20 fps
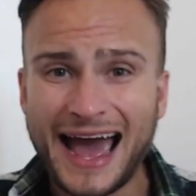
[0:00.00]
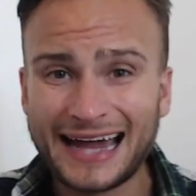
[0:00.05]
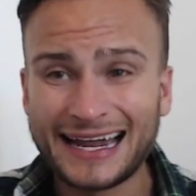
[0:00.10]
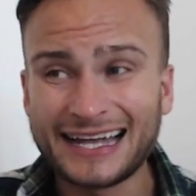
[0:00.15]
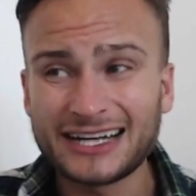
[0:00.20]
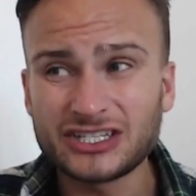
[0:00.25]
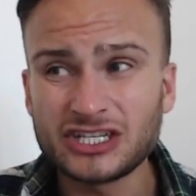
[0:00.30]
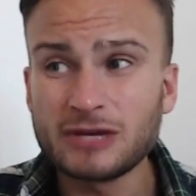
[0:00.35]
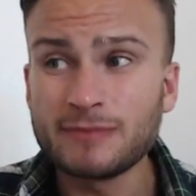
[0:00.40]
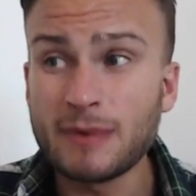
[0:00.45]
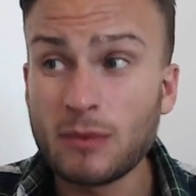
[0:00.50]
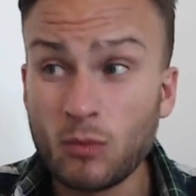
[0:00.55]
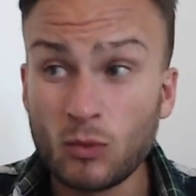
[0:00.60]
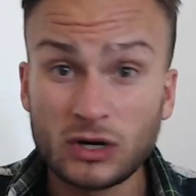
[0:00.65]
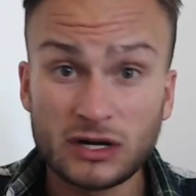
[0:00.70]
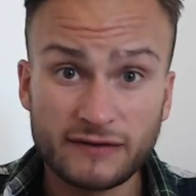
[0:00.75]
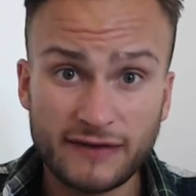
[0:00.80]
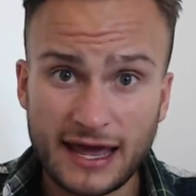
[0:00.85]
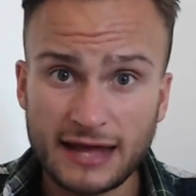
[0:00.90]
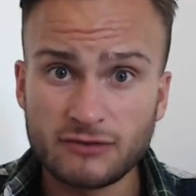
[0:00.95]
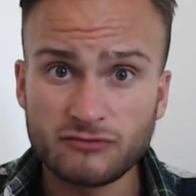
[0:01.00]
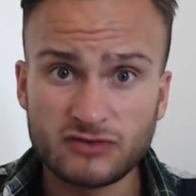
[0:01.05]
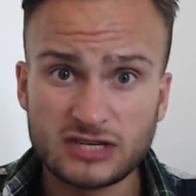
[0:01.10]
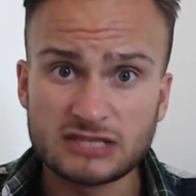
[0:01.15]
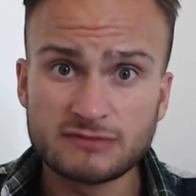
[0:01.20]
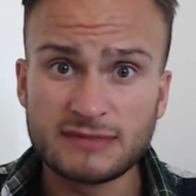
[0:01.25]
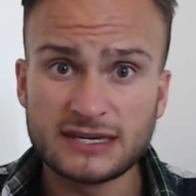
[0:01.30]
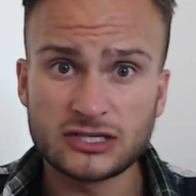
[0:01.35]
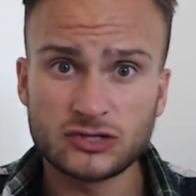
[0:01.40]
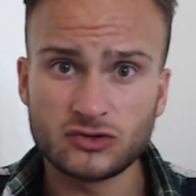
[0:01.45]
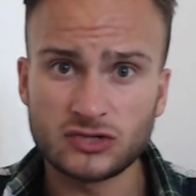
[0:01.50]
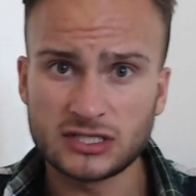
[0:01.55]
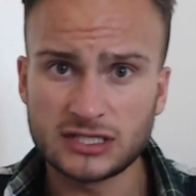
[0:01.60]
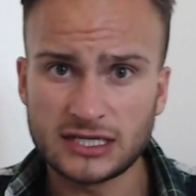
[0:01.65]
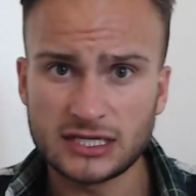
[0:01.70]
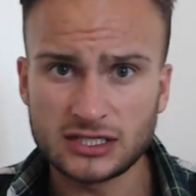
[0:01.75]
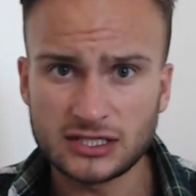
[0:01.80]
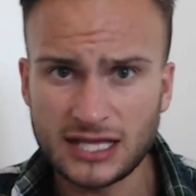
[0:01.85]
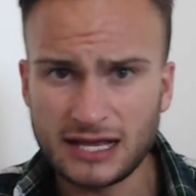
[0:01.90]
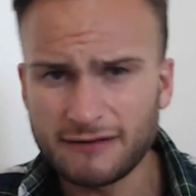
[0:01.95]
actually been one of Henry's
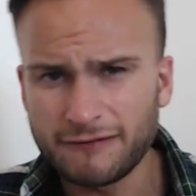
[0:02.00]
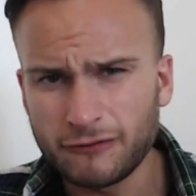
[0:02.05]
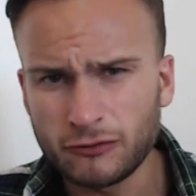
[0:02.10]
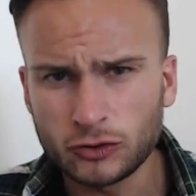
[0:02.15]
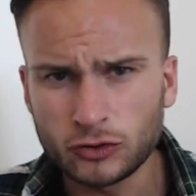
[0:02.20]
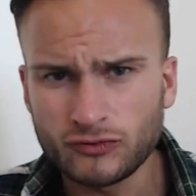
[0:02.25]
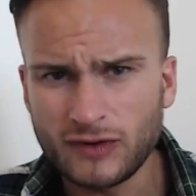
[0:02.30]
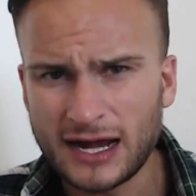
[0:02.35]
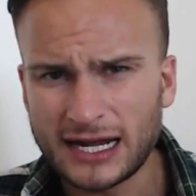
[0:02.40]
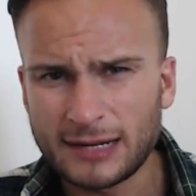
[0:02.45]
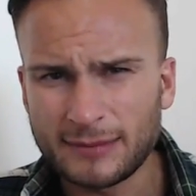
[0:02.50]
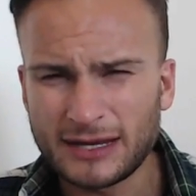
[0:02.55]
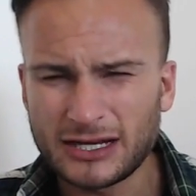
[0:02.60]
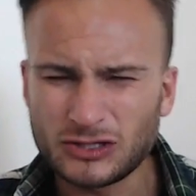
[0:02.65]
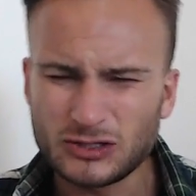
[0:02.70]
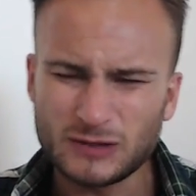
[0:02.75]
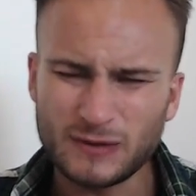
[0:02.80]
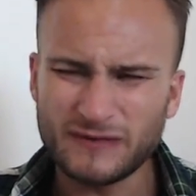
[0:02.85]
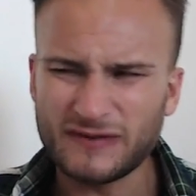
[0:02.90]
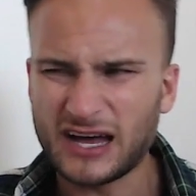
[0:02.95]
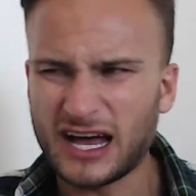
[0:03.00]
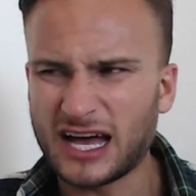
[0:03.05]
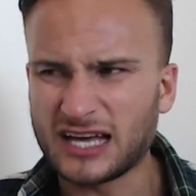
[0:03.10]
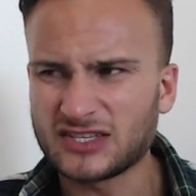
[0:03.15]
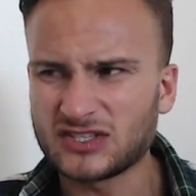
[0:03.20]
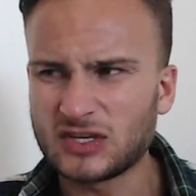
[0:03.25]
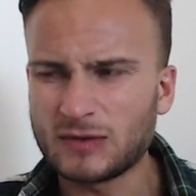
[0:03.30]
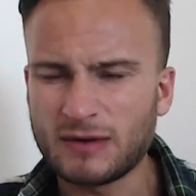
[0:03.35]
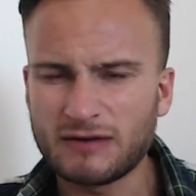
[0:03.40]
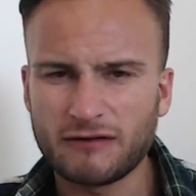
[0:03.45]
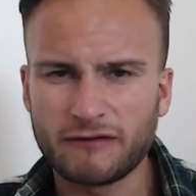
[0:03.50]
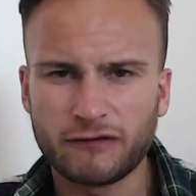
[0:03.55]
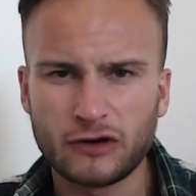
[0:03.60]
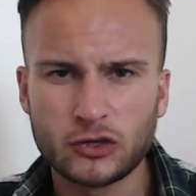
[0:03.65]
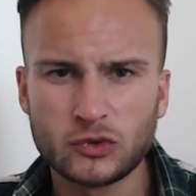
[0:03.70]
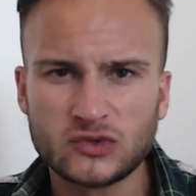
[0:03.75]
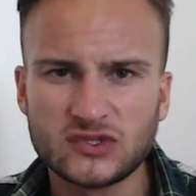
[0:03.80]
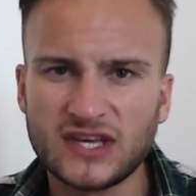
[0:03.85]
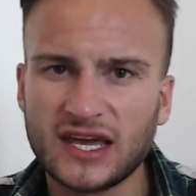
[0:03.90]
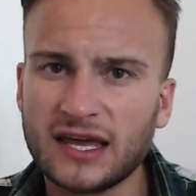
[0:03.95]
mistresses. And they'd fooled around a bit. She was a bit of a hussy, a bit of a
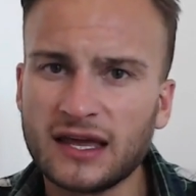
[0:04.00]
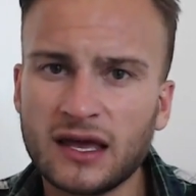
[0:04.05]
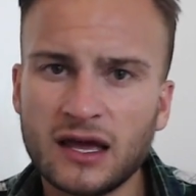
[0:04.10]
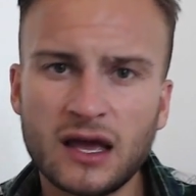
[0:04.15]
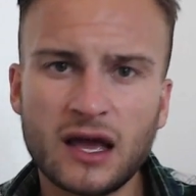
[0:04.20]
floozy.